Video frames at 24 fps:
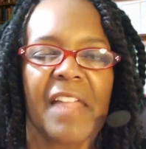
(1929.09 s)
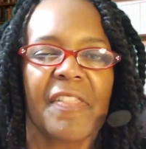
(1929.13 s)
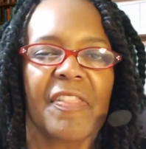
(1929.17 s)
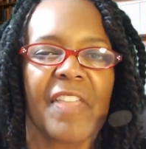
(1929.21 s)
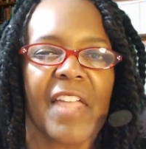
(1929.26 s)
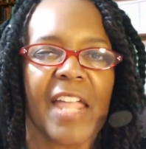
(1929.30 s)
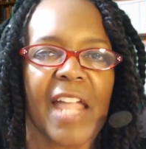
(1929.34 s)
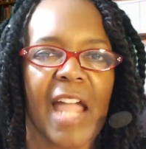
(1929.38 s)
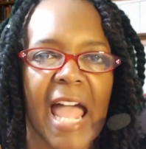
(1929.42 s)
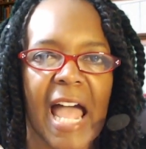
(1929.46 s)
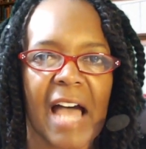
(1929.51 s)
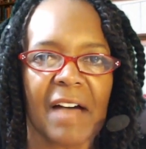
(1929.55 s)

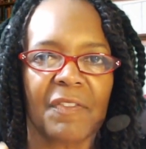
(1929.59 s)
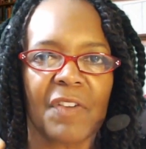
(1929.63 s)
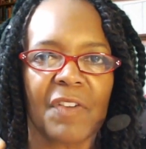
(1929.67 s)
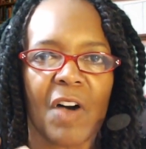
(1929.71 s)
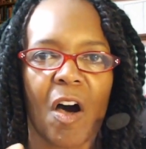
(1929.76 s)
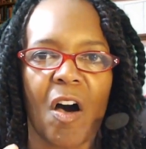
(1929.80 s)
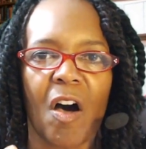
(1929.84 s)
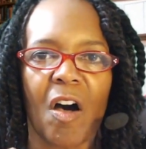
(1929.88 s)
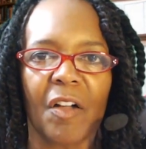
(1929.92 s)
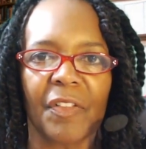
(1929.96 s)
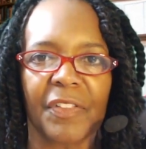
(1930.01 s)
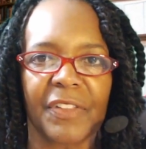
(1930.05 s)
They have
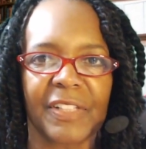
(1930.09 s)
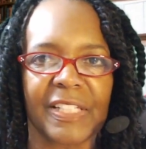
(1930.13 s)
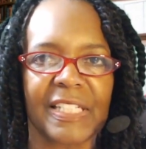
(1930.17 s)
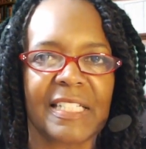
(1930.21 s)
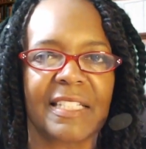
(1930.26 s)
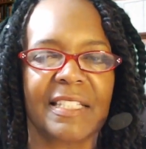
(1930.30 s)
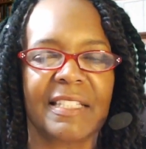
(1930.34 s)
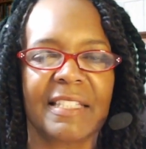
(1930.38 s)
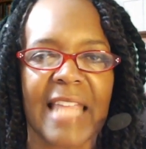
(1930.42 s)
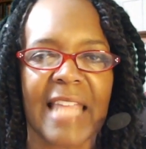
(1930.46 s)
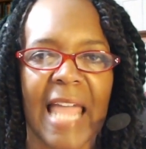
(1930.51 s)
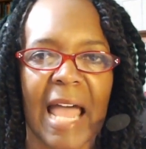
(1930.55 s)
all these
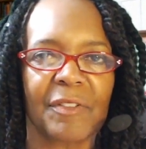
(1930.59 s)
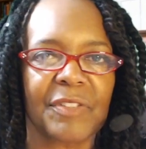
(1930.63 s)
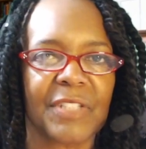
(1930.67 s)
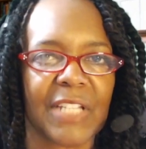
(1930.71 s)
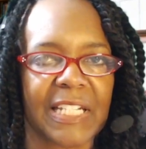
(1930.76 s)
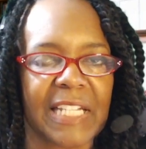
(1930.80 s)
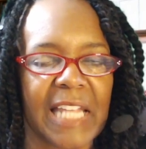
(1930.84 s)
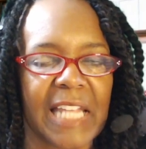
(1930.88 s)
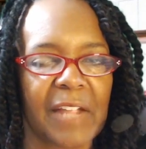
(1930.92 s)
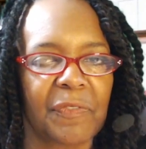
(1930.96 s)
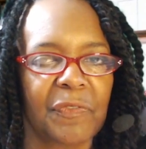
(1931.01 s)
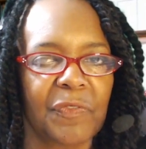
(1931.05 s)
doubts
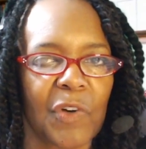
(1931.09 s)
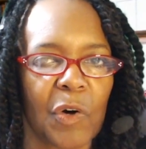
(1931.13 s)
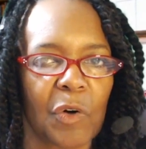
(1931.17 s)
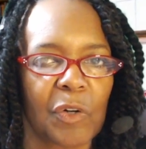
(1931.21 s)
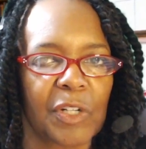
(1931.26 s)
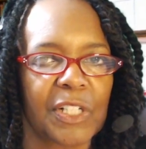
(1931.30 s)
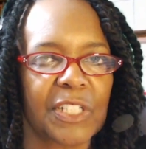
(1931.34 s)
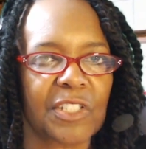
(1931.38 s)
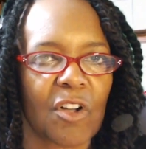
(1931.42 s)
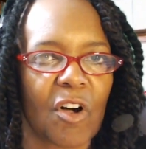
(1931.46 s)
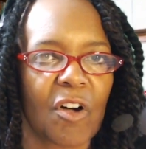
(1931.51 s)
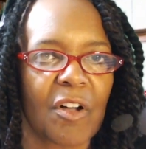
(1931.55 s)
and they
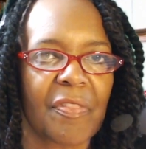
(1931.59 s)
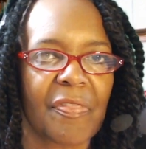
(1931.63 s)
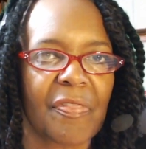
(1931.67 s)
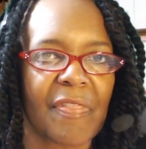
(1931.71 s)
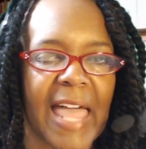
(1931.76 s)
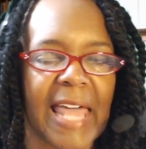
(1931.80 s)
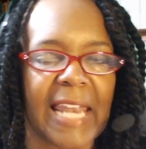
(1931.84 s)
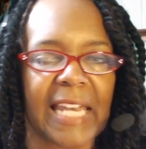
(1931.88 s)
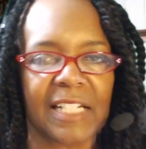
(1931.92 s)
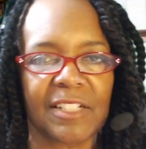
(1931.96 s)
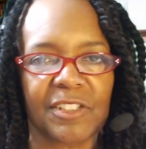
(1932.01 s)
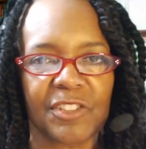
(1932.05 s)
focus on
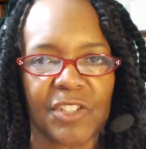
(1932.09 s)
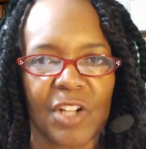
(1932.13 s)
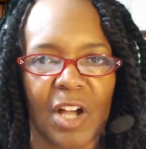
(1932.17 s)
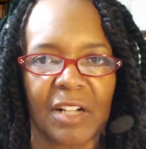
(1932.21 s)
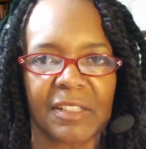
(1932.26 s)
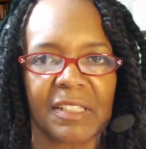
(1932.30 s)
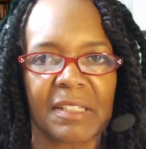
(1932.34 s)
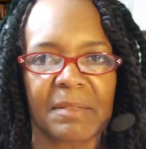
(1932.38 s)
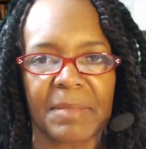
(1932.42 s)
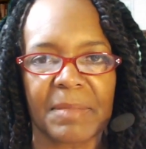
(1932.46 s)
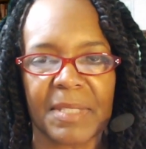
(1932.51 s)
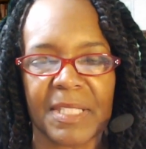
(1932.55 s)
that and
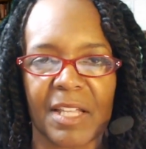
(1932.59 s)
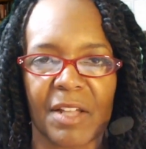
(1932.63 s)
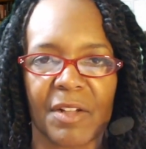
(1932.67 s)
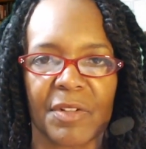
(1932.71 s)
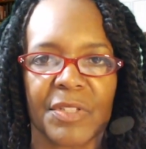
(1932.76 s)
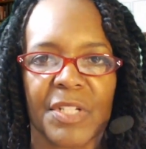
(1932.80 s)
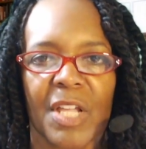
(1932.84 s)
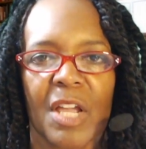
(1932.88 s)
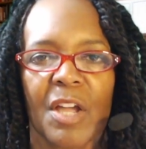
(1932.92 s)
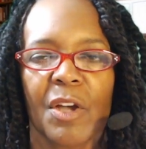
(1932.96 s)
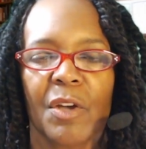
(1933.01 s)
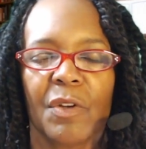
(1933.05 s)
talk
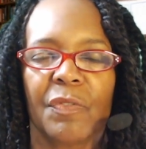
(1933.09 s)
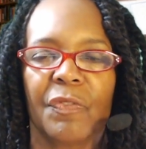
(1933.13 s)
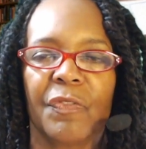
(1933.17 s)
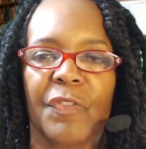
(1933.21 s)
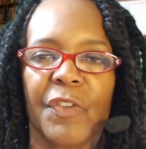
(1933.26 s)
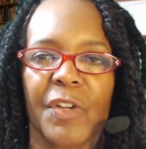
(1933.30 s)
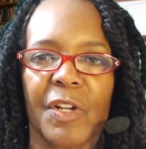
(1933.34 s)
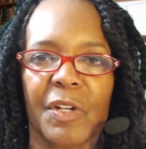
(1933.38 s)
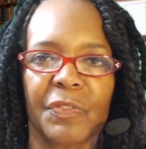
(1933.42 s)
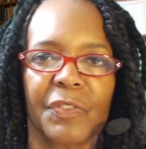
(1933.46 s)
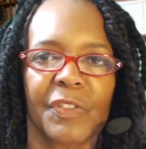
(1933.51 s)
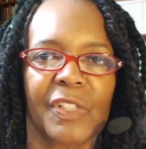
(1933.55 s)
themselves
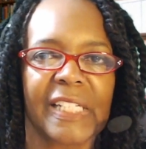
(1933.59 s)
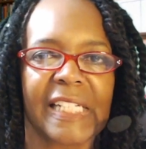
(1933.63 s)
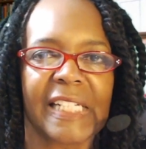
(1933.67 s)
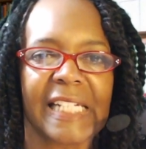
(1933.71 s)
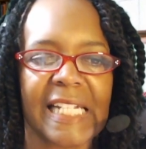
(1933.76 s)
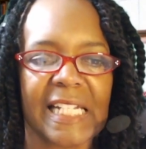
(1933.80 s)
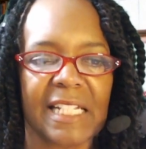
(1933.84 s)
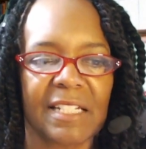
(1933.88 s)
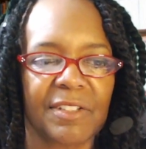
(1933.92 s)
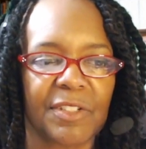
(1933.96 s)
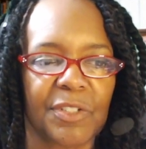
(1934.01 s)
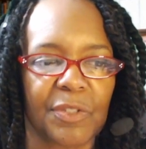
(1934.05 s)
fearfully
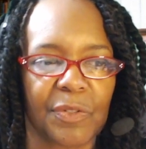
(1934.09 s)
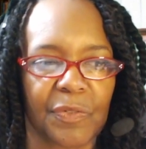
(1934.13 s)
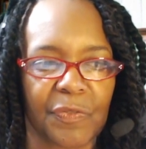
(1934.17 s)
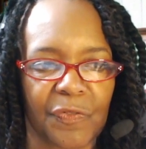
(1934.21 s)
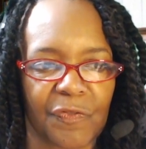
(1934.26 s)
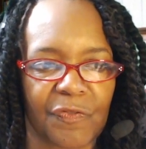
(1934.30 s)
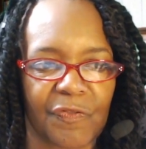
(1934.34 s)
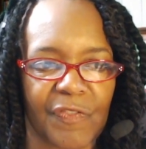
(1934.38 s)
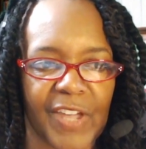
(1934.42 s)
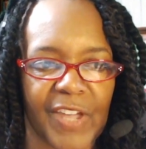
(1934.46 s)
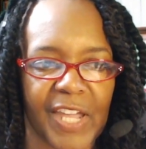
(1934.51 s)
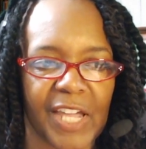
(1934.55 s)
into
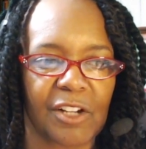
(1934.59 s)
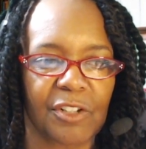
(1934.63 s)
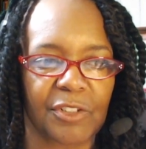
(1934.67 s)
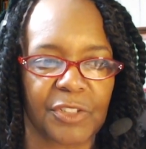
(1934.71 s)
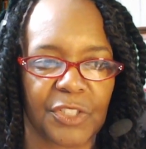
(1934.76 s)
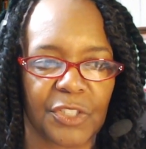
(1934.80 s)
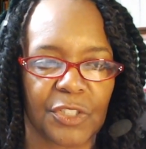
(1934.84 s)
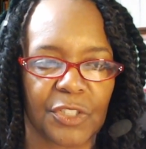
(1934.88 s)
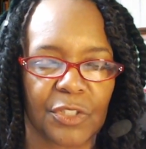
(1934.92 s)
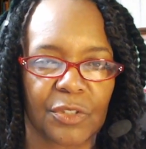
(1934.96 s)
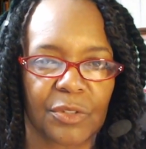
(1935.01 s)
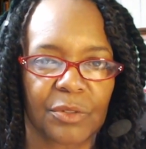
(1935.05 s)

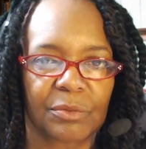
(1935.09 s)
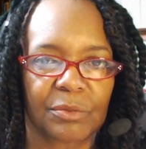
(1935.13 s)
failure.